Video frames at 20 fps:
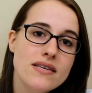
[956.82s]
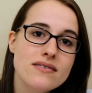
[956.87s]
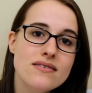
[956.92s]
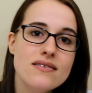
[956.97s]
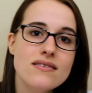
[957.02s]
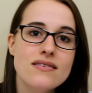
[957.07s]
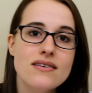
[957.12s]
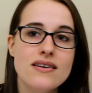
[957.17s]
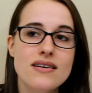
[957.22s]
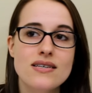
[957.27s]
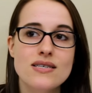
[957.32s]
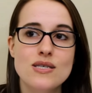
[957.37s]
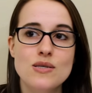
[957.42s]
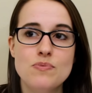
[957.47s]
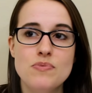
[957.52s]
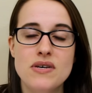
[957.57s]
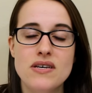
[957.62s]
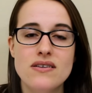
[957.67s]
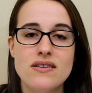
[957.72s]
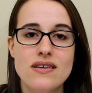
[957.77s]
Basically,
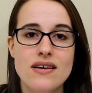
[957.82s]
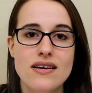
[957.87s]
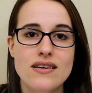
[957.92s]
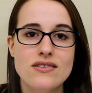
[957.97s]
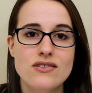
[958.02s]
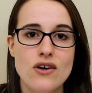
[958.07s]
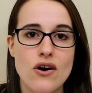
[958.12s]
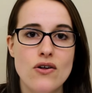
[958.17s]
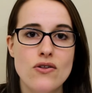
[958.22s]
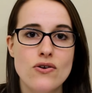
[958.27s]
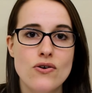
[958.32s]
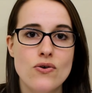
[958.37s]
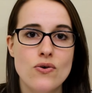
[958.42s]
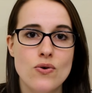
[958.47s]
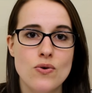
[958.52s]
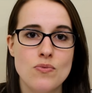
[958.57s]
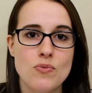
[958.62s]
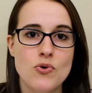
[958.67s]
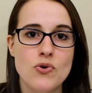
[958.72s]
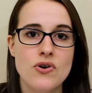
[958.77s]
spend a dollar
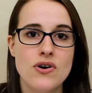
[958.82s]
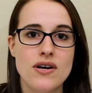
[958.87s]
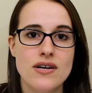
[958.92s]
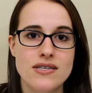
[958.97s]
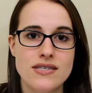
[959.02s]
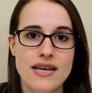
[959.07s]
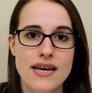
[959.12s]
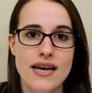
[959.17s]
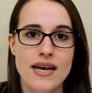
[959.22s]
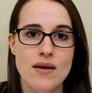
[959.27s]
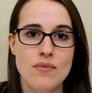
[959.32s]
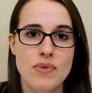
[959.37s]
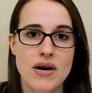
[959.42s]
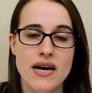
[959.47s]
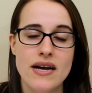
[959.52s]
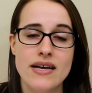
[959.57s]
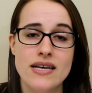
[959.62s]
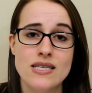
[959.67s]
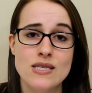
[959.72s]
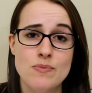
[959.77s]
or more a day
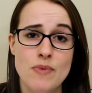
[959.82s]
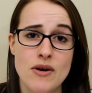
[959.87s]
buying